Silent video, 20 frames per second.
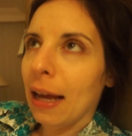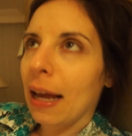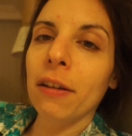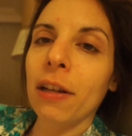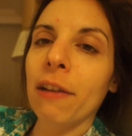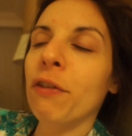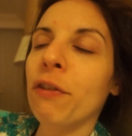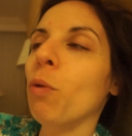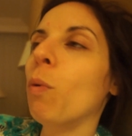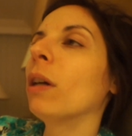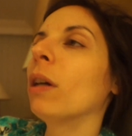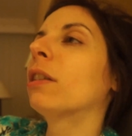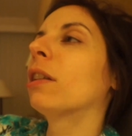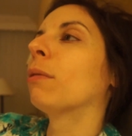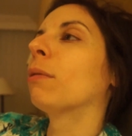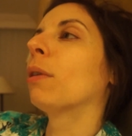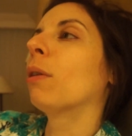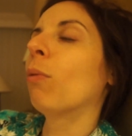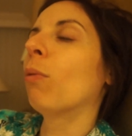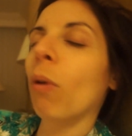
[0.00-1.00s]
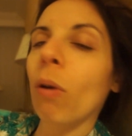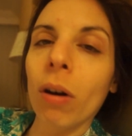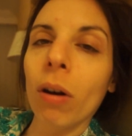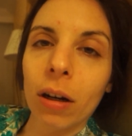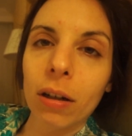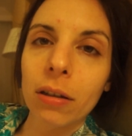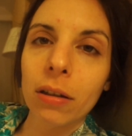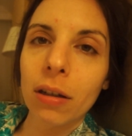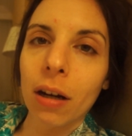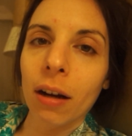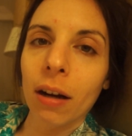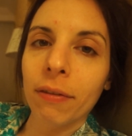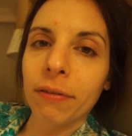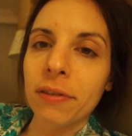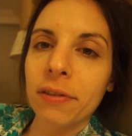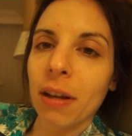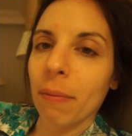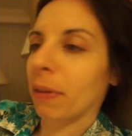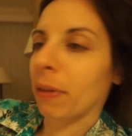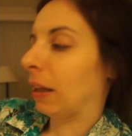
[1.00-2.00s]
If you want the reward of
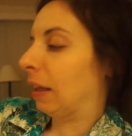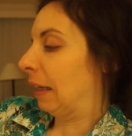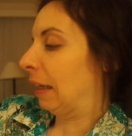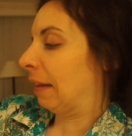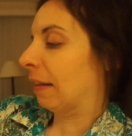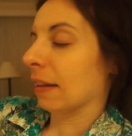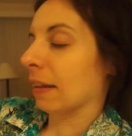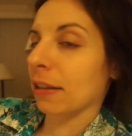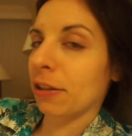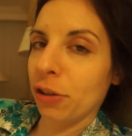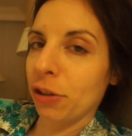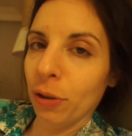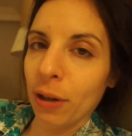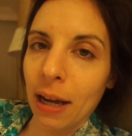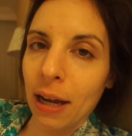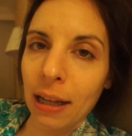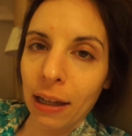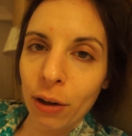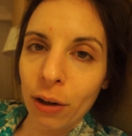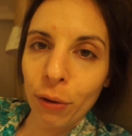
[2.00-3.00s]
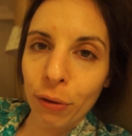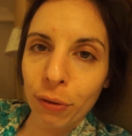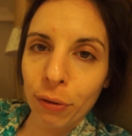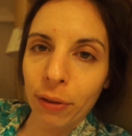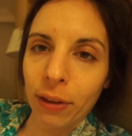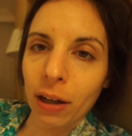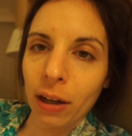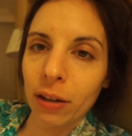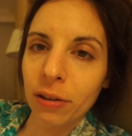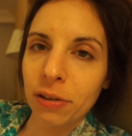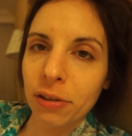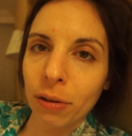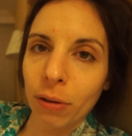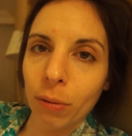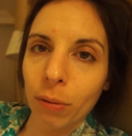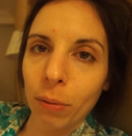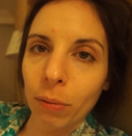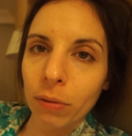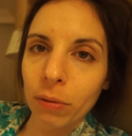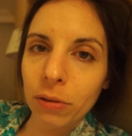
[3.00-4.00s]
something like this, you gotta go through the
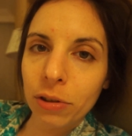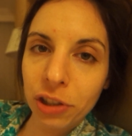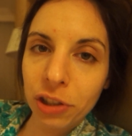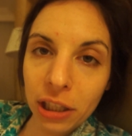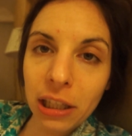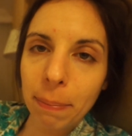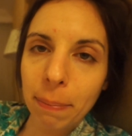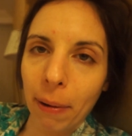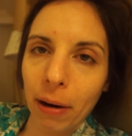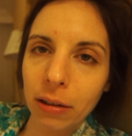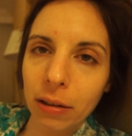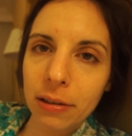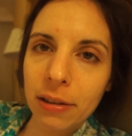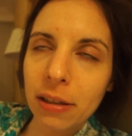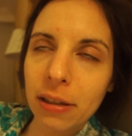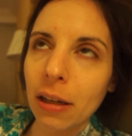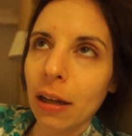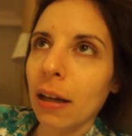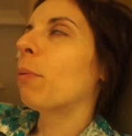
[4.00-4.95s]
also shitty parts.